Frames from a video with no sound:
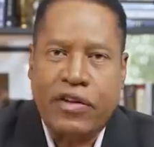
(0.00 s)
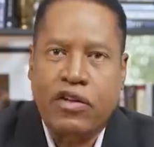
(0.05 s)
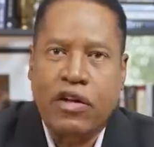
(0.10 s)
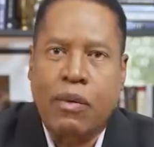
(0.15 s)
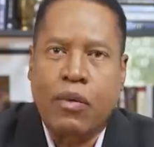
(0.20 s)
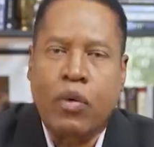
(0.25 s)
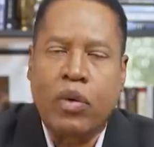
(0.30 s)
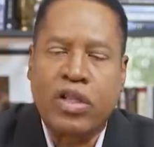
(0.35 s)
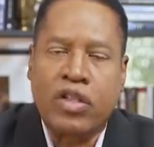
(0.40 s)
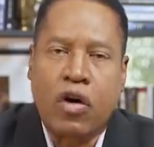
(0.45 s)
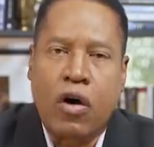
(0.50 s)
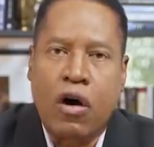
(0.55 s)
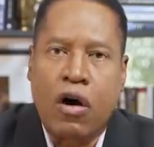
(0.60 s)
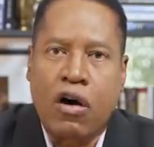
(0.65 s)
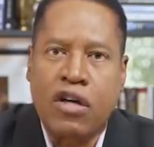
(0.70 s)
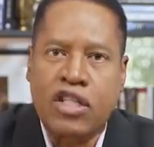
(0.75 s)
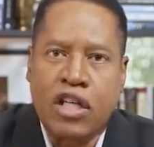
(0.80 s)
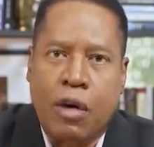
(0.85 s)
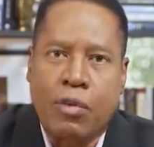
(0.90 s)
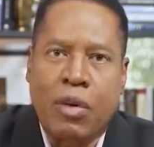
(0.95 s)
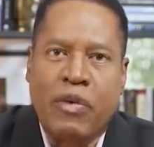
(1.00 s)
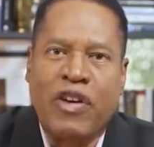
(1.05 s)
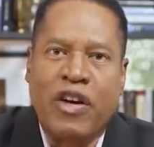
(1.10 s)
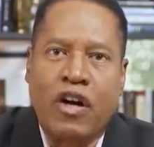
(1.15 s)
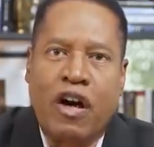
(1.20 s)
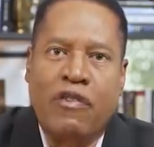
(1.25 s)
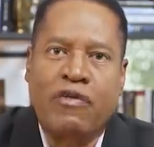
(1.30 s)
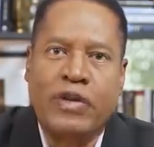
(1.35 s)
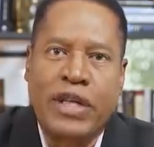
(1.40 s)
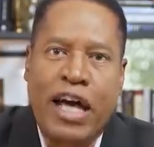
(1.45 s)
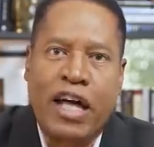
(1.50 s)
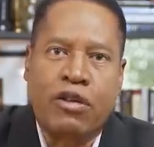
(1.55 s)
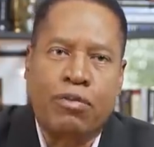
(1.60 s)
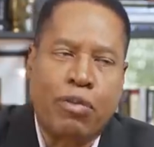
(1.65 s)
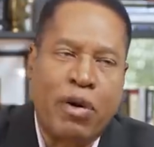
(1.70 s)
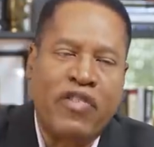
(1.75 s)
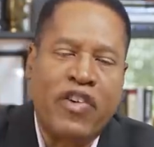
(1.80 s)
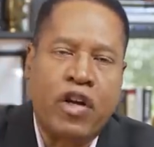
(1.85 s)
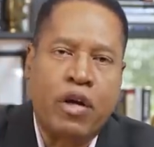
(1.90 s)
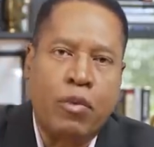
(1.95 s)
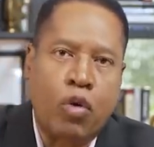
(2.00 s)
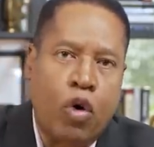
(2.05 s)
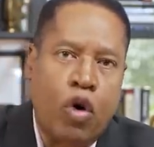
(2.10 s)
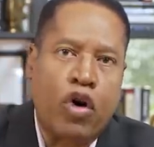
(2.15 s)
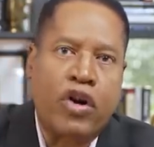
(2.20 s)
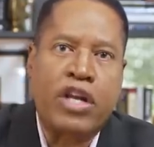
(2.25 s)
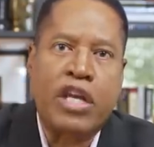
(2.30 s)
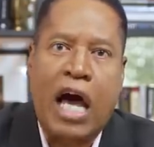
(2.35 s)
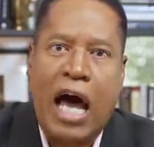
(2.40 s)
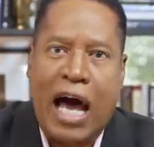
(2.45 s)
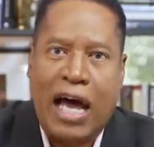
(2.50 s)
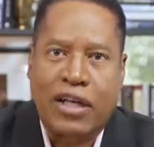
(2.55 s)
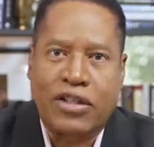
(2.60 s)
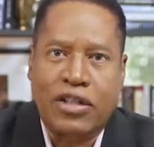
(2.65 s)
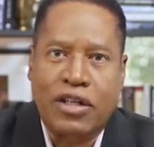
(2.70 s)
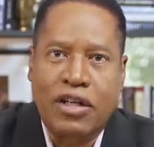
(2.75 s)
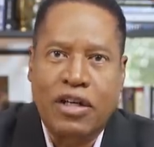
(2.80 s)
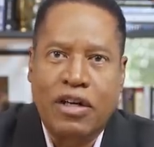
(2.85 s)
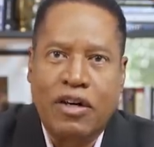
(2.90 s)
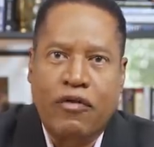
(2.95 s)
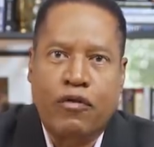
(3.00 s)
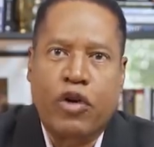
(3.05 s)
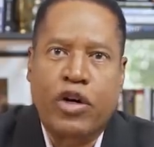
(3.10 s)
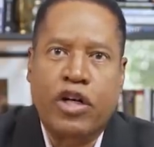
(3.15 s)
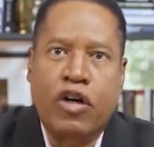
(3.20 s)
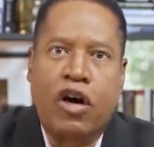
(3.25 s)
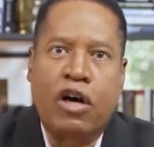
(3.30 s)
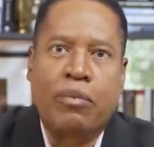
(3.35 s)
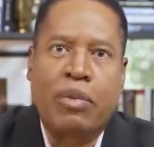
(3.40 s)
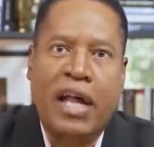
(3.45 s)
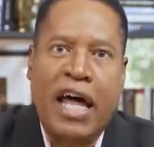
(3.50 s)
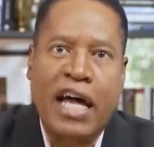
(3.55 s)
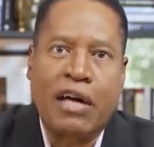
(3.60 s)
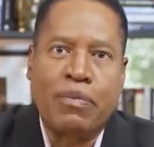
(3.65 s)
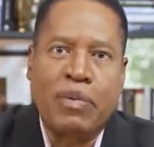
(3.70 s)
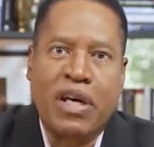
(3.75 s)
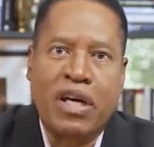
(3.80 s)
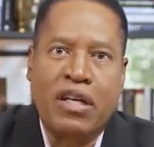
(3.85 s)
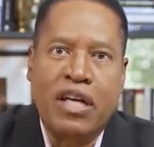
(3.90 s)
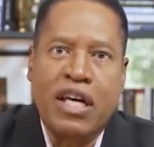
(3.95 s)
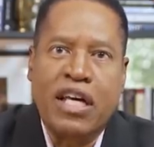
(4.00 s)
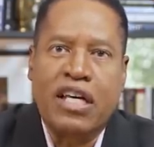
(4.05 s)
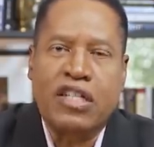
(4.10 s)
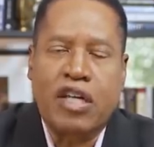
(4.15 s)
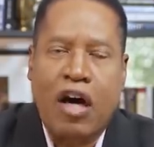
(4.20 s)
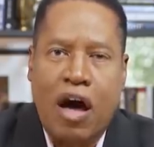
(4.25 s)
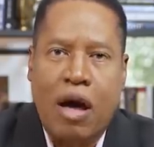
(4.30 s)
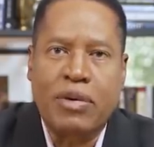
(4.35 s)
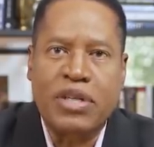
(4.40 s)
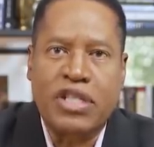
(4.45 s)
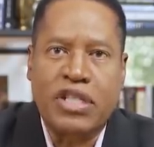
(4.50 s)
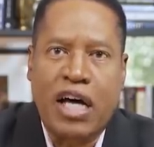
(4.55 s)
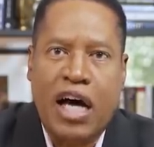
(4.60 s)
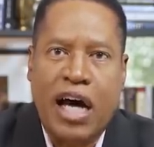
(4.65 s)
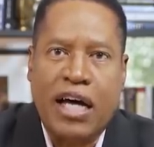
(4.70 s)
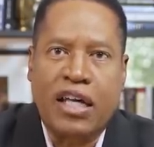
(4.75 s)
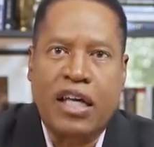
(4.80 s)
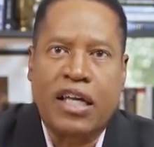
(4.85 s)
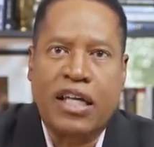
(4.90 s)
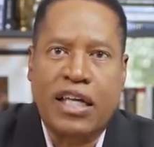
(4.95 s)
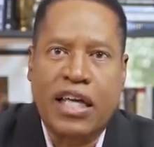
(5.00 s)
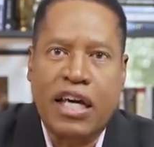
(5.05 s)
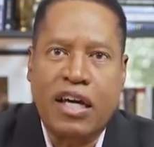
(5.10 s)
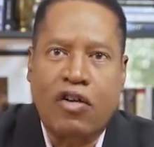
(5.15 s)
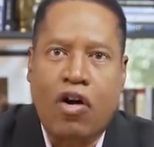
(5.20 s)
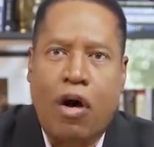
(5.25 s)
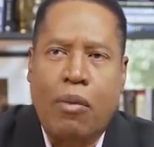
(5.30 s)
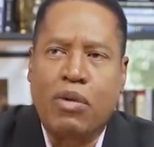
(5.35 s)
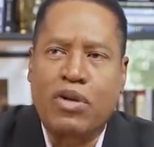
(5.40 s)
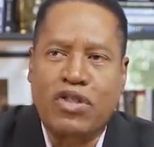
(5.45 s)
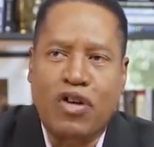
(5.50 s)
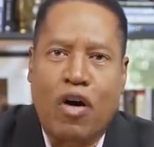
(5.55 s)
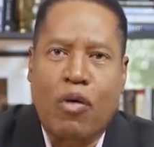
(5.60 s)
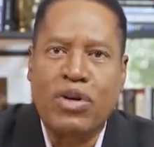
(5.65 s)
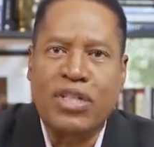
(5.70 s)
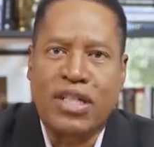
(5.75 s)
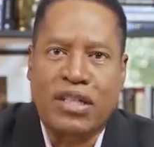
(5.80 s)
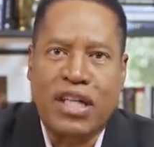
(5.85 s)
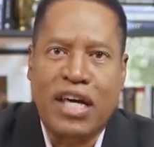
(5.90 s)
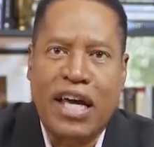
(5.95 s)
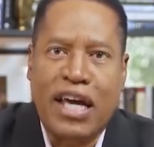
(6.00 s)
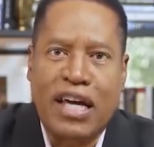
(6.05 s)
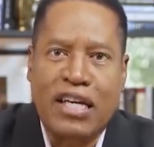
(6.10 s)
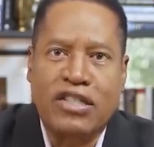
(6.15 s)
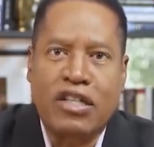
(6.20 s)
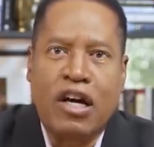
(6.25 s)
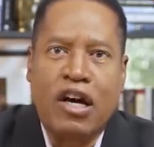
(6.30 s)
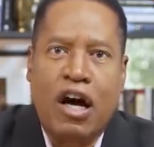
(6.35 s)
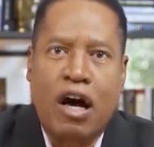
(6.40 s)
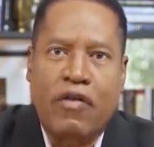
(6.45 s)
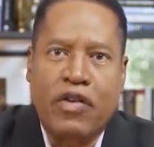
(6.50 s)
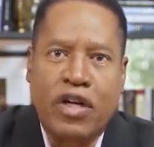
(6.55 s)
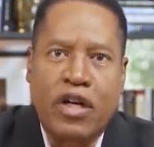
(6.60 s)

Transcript: the number one cause of, prevent- of death, preventable or not, for young black men is homicide. And again, almost always at the hands of